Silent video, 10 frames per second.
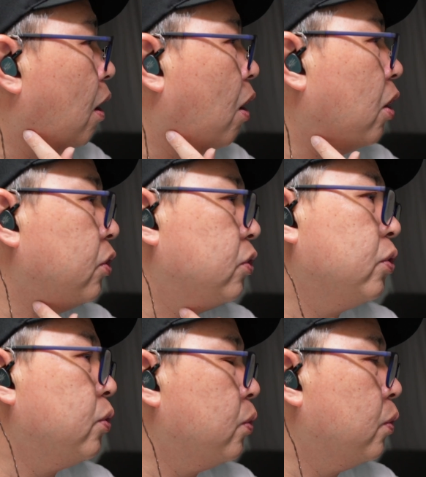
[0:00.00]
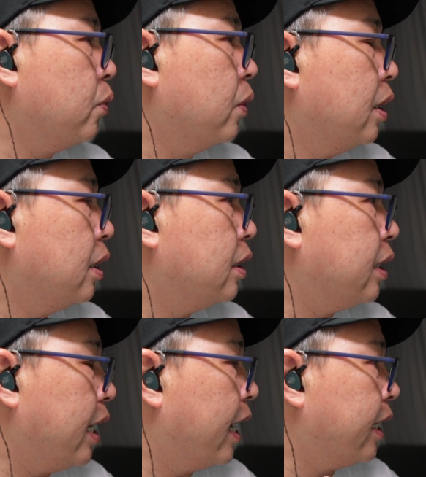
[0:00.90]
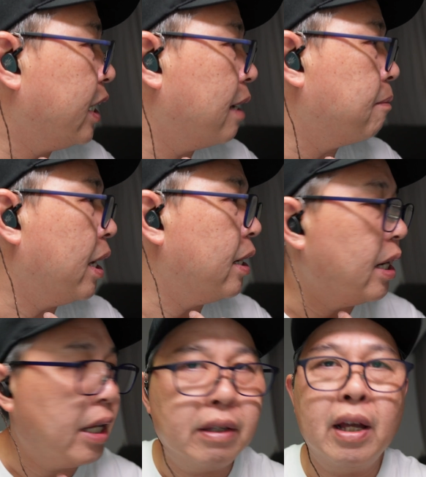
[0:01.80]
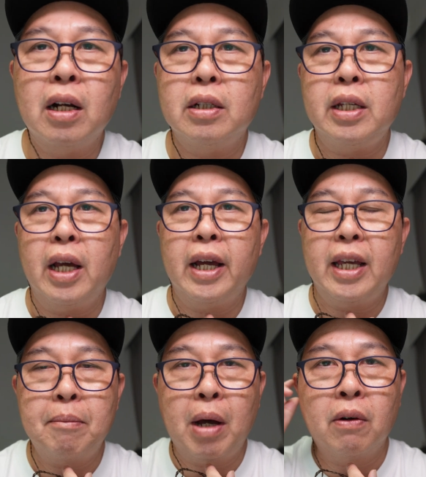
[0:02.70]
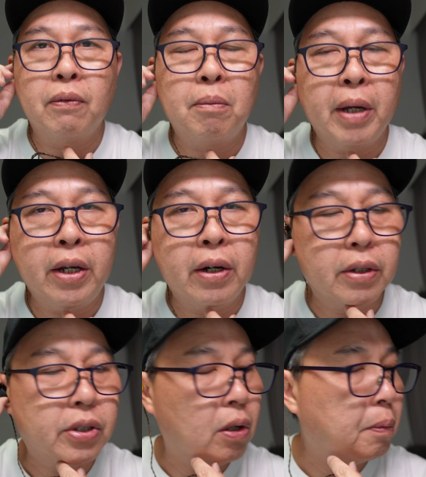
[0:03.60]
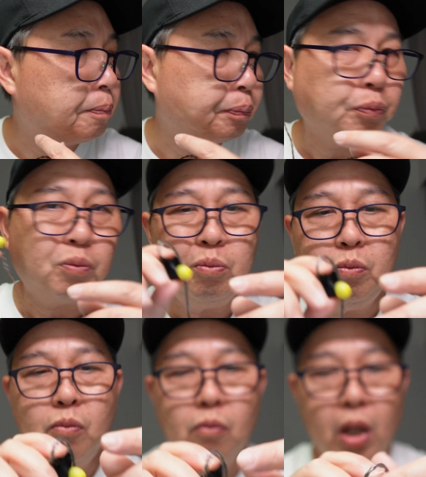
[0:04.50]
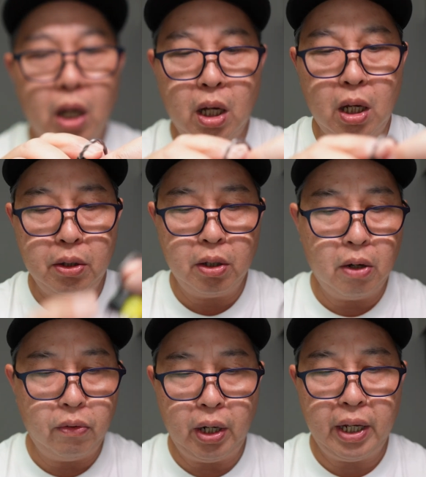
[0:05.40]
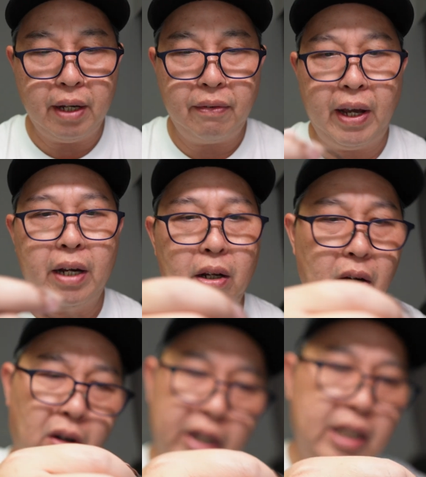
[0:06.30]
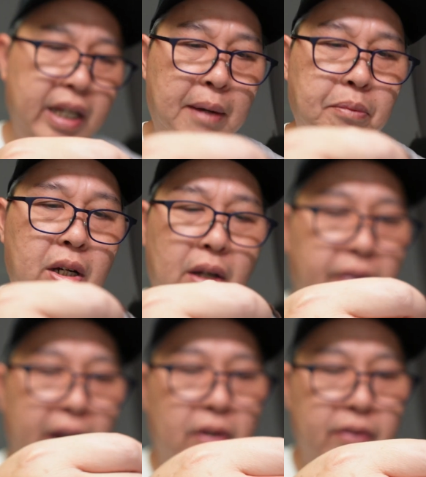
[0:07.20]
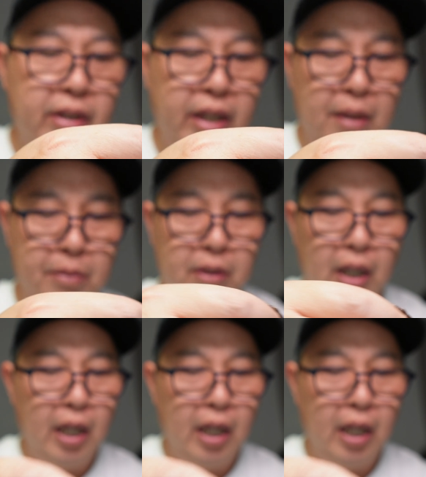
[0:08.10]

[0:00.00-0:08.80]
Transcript: onto the IEM, and then it tugs the IEM out from my ear. So not really a fan. Honestly, I'm not a fan of this cable.